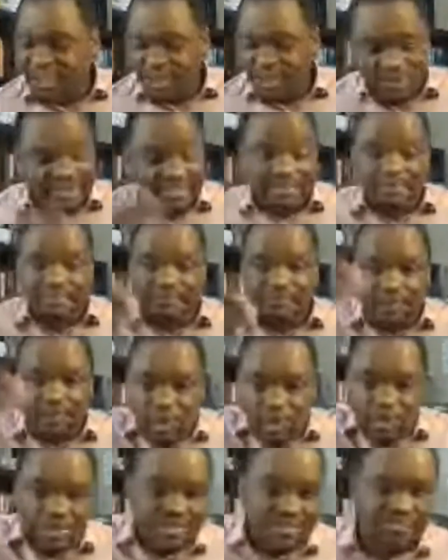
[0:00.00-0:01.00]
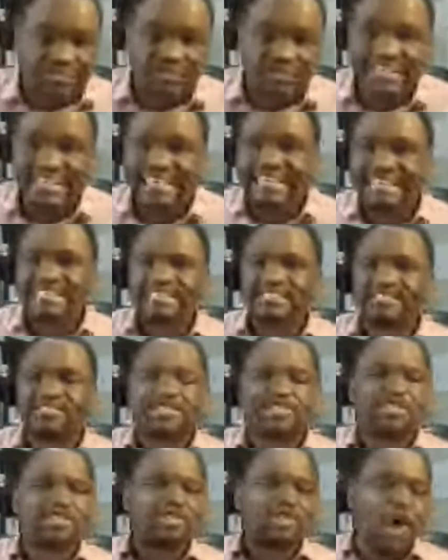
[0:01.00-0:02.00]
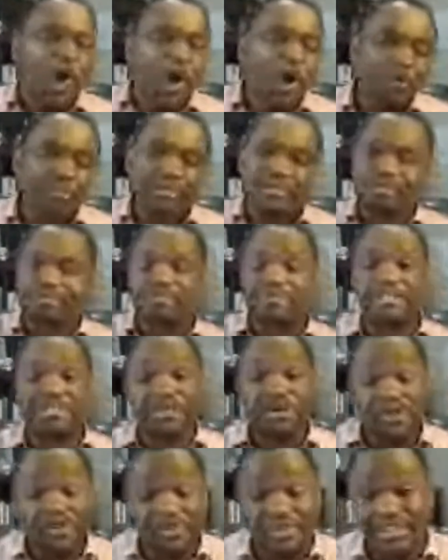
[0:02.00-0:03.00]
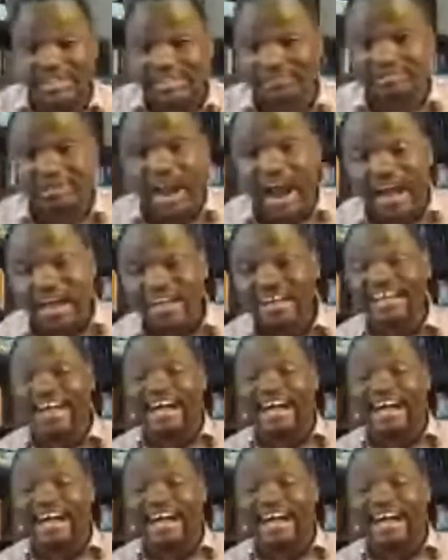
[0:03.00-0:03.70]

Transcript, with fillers: look in the news feed, yeah, there's so much mediocrity, bruh.